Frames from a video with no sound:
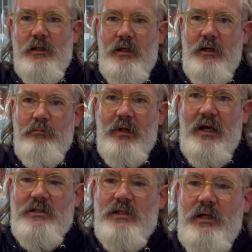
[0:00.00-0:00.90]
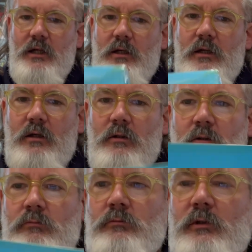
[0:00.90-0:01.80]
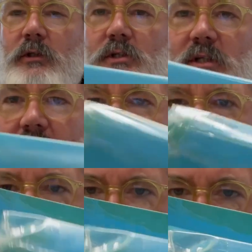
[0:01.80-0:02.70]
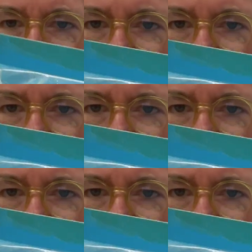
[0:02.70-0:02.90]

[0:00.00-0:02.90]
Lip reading: the plastic, the sellotape